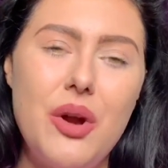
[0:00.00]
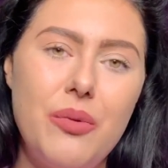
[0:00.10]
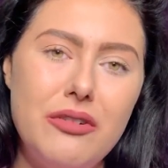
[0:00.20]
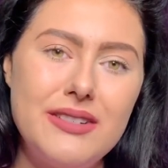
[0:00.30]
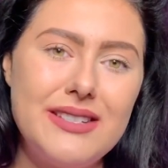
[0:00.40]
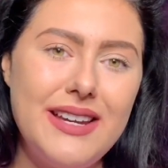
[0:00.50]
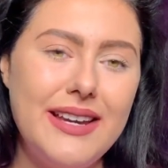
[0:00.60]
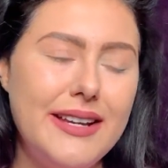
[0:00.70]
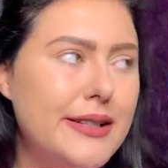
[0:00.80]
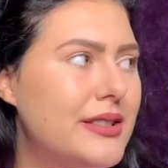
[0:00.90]
whereas
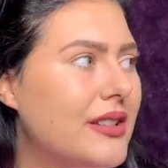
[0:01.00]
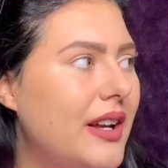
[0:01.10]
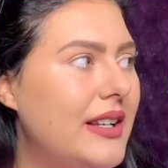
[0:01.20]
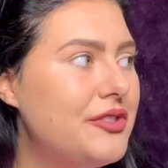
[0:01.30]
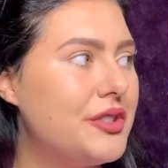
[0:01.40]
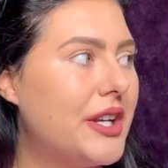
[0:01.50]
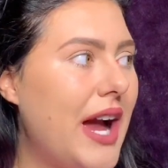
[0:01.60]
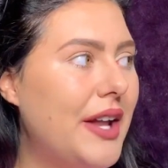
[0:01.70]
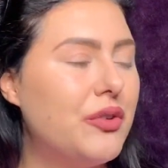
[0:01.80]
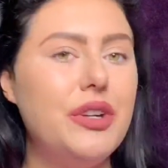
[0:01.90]
this, I literally
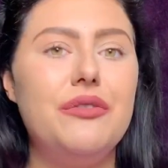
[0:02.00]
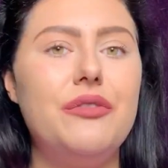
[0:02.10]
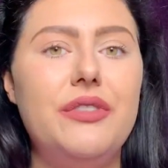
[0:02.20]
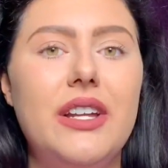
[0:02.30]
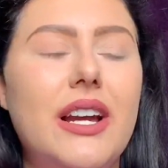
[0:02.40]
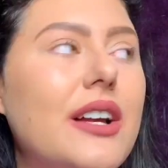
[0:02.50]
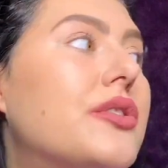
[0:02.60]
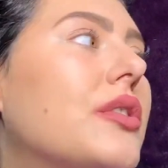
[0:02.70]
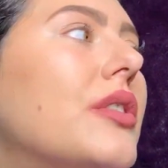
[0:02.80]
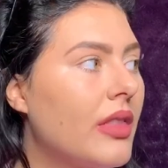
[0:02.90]
cannot even feel it
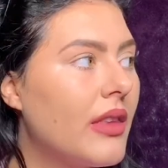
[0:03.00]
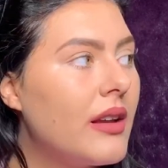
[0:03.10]
at all.